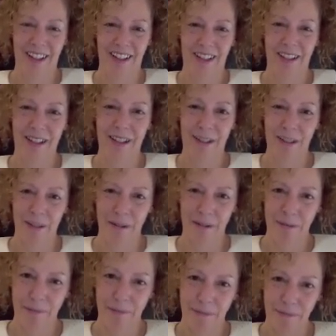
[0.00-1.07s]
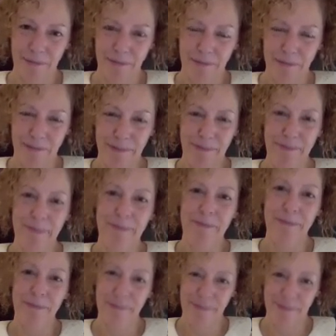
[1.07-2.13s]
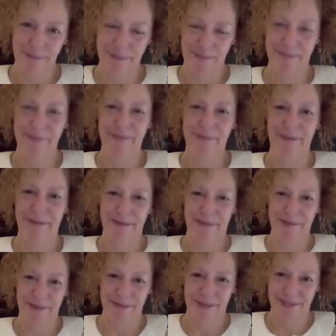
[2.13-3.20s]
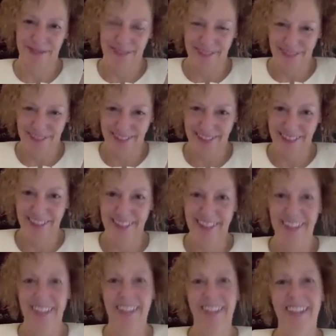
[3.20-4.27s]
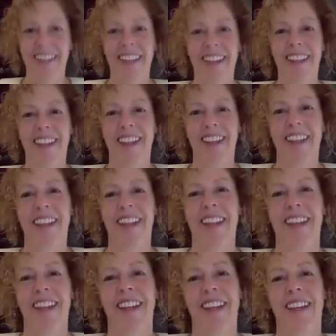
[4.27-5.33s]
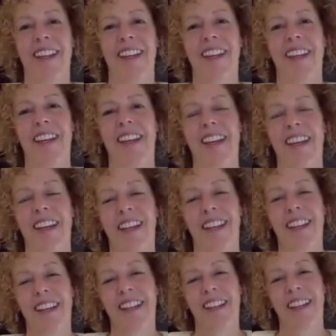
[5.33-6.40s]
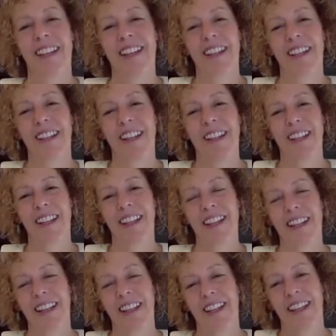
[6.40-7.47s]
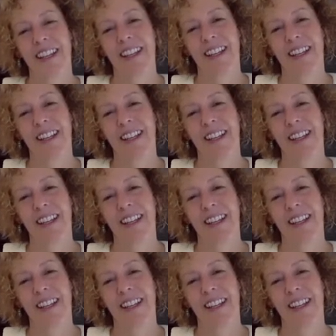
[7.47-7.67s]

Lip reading: The person shown says nothing.